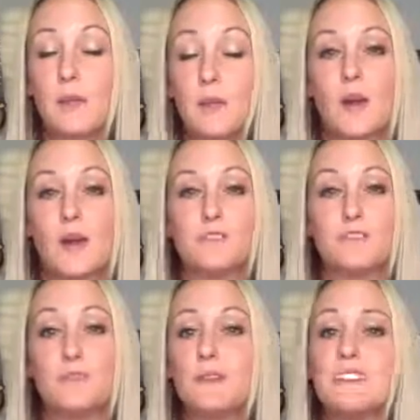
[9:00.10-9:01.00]
I
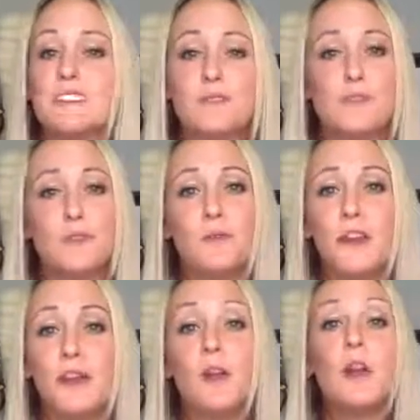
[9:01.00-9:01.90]
promise you, because the food
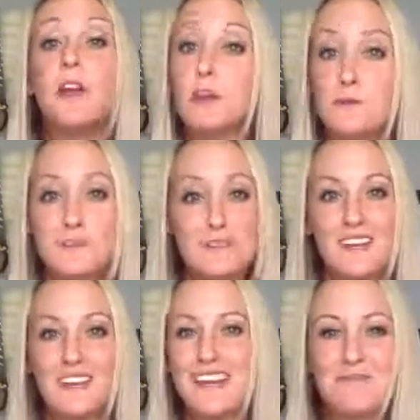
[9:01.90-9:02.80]
there, it was
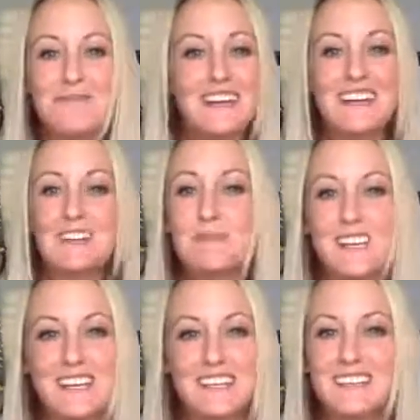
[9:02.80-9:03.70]
good. I'm not going to
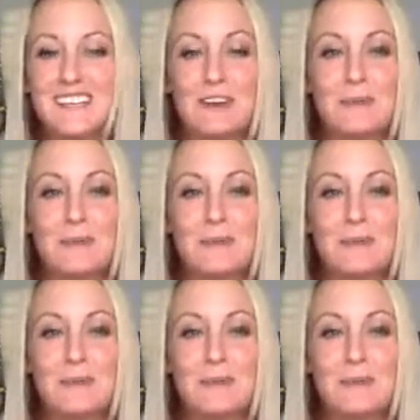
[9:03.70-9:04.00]
play it,